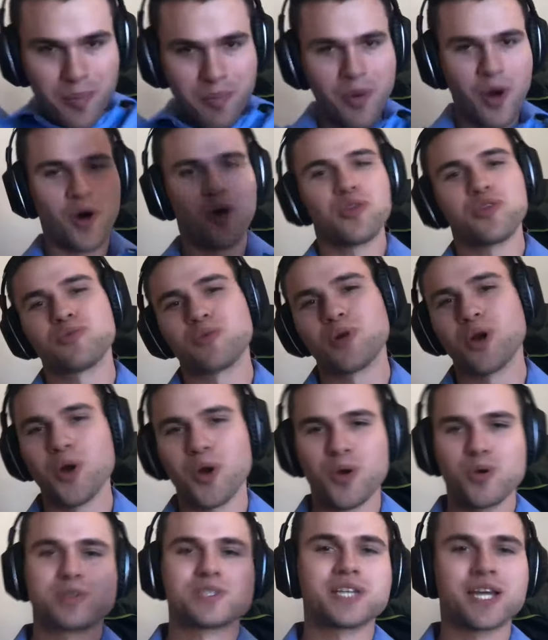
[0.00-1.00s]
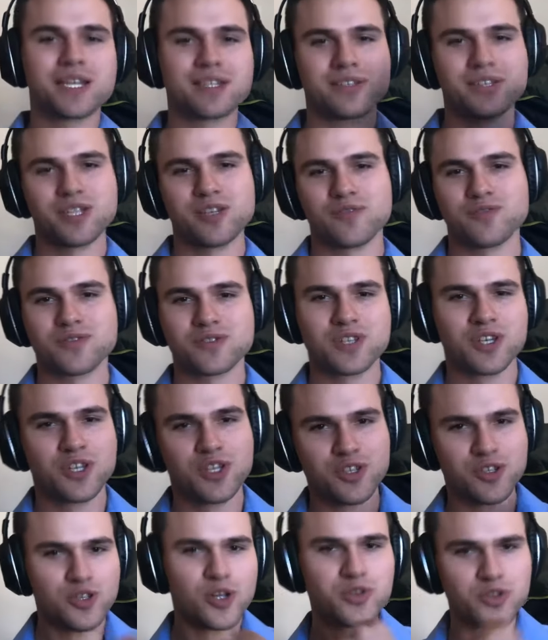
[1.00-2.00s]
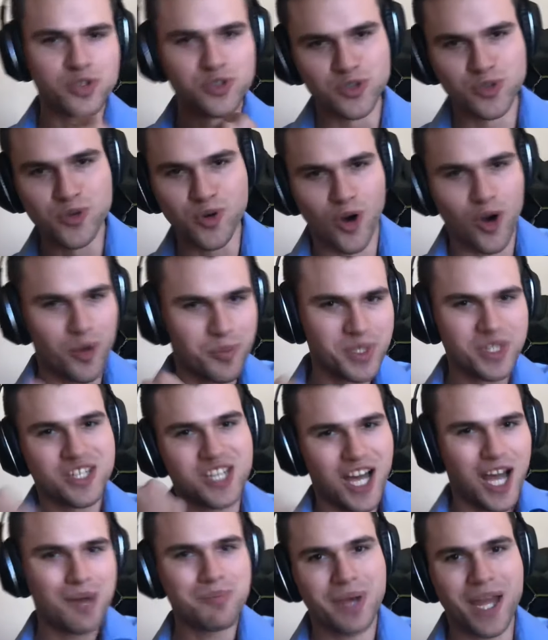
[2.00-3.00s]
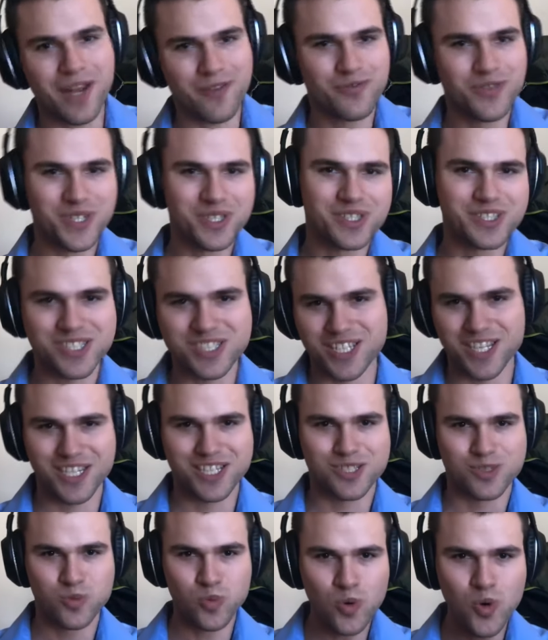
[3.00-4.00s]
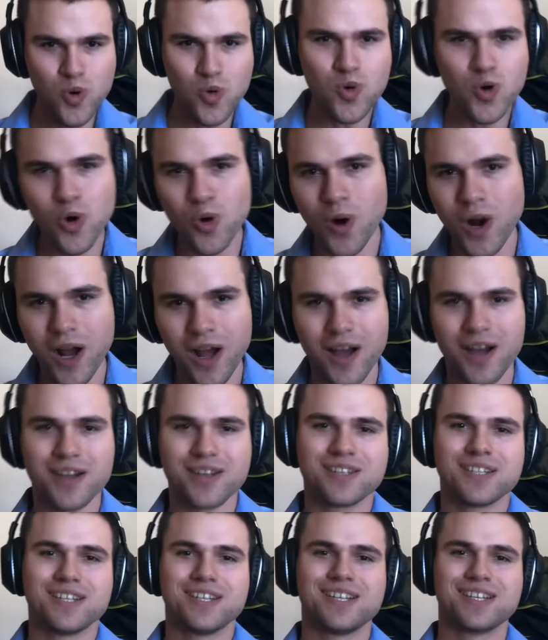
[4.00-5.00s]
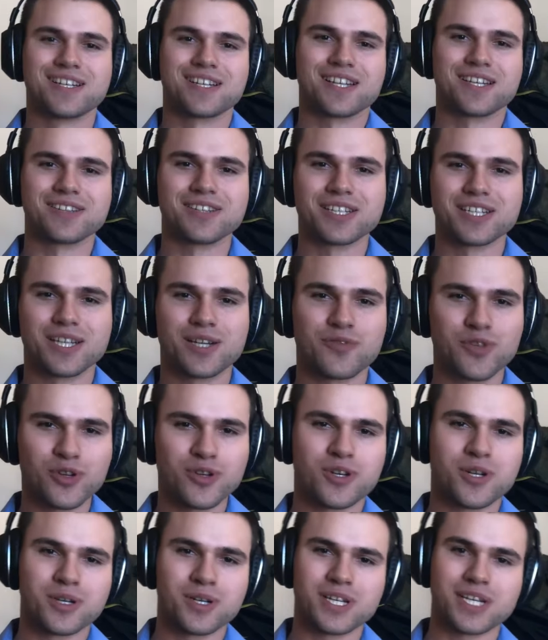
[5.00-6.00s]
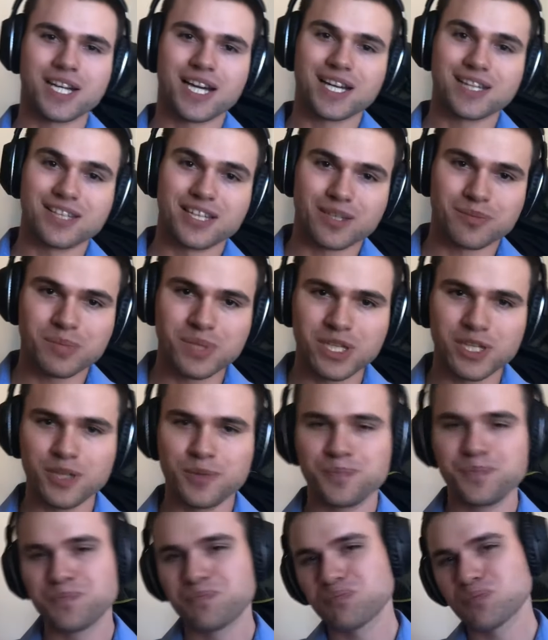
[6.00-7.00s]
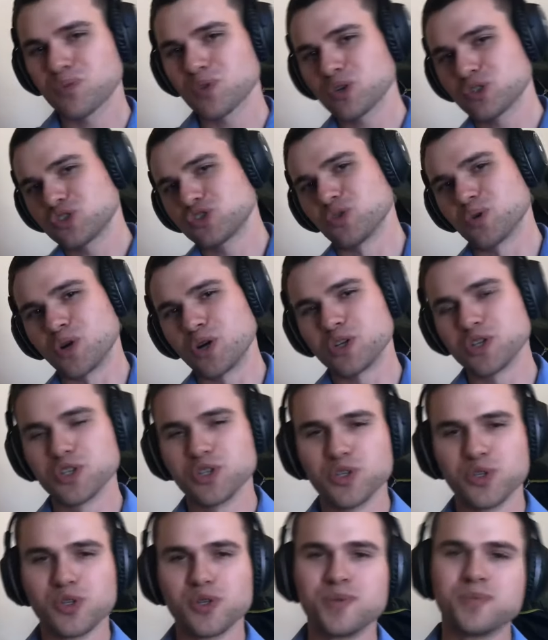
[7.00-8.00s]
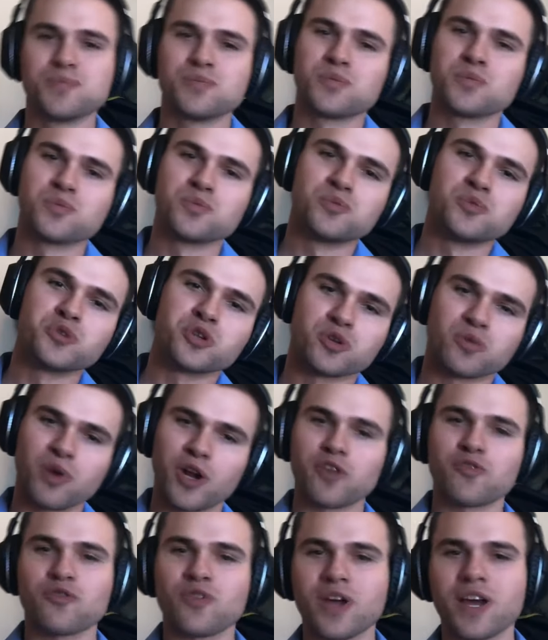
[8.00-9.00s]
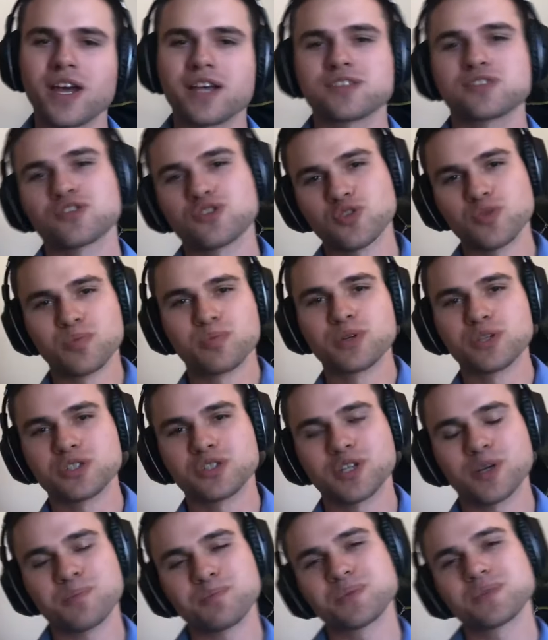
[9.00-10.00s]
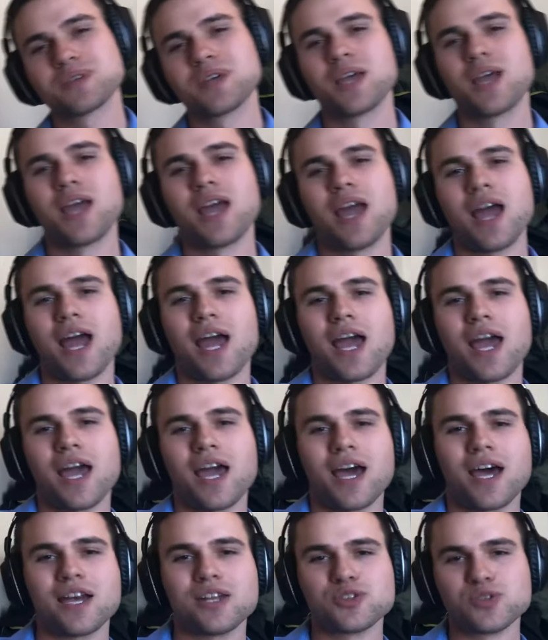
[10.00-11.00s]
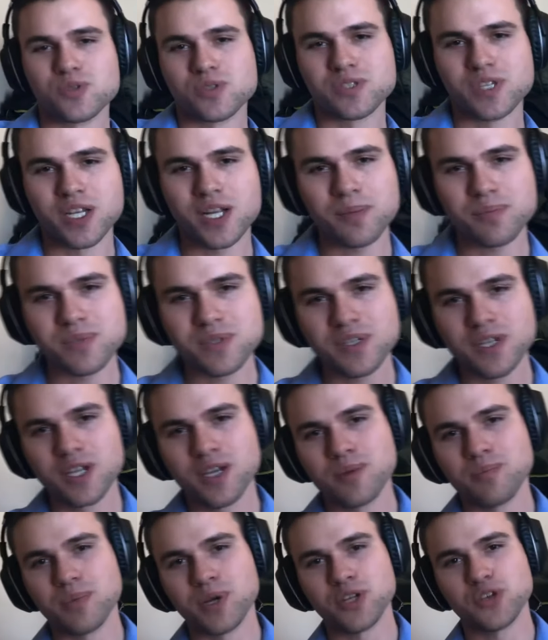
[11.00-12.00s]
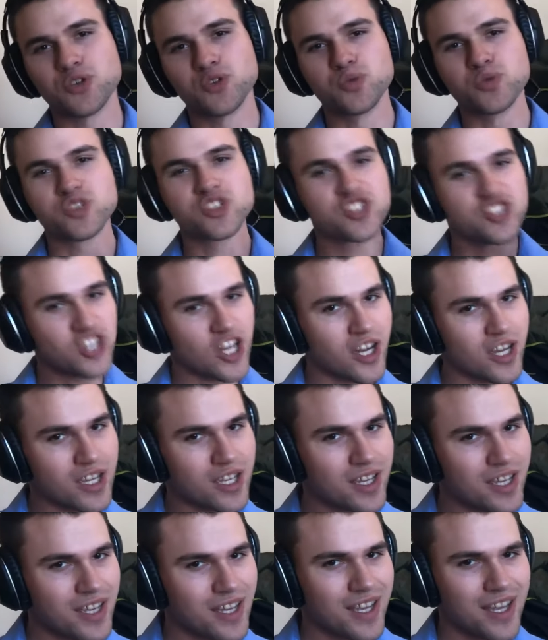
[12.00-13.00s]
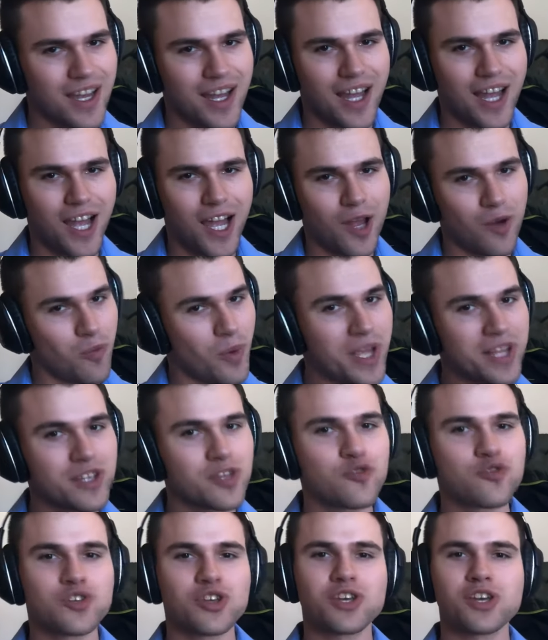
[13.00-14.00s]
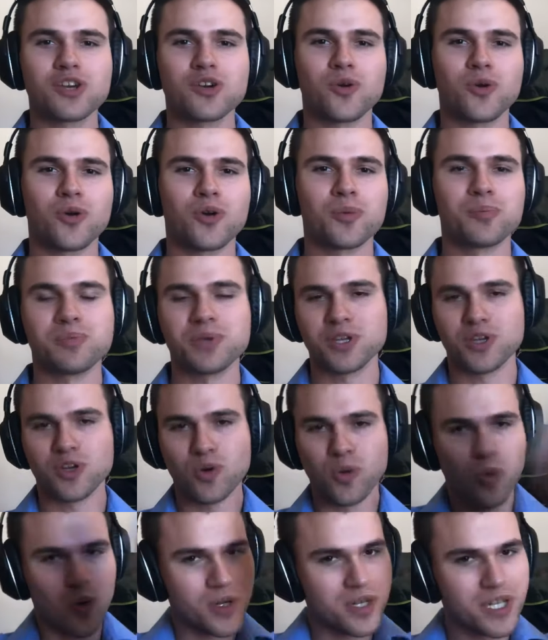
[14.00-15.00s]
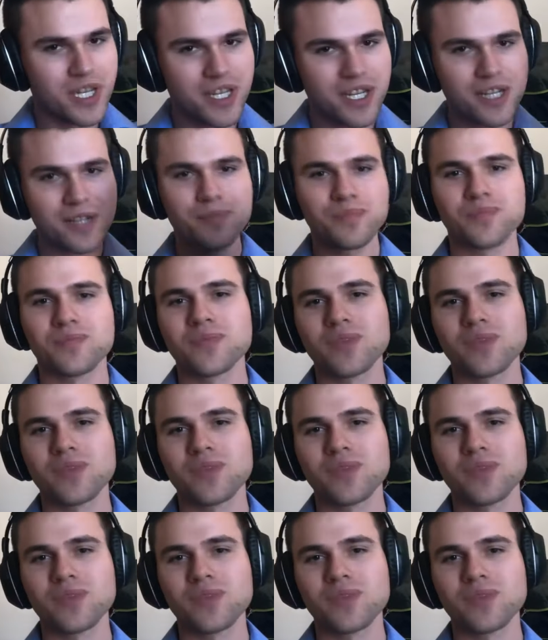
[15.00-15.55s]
ball throw, deadlift, the new Army combat fitness test, woo hoo-ah kind of thing. Now, if you're a guy like me, shorter dude, who can run fast, do push-ups, and do sit-ups, but you suck at weightlifting or being coordinated,